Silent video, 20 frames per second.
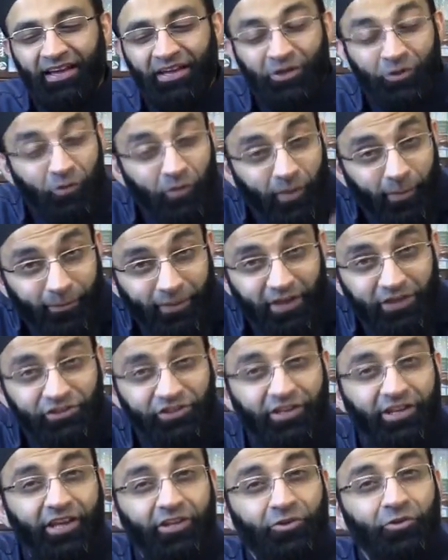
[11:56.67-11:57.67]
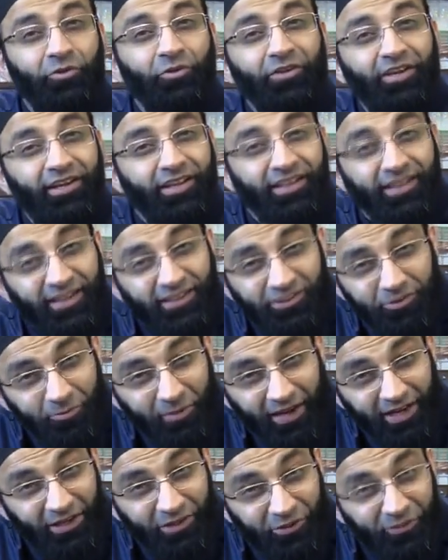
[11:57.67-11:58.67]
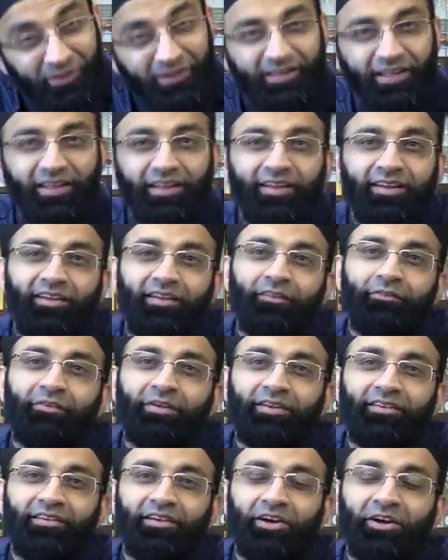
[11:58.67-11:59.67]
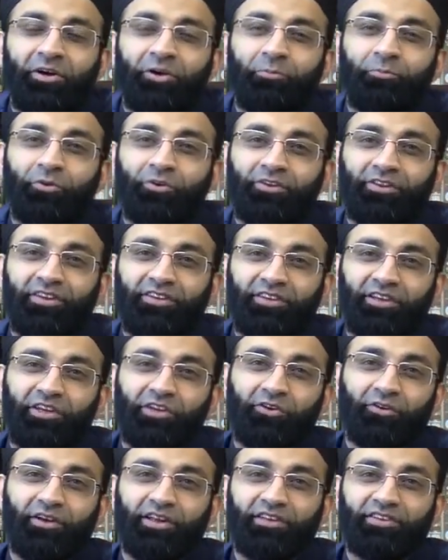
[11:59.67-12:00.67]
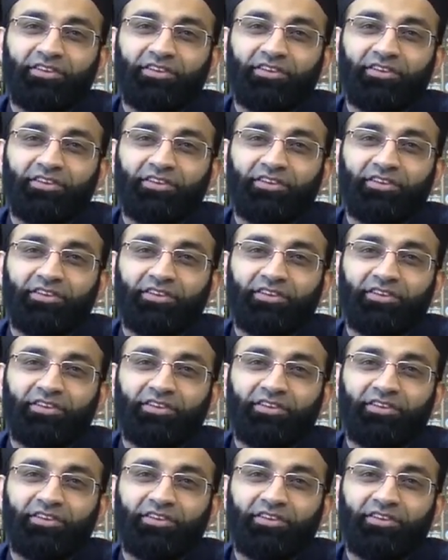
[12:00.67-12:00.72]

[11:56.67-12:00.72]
and you are patient and you know that Allah subhanahu wa ta'ala have it, uh, put this in your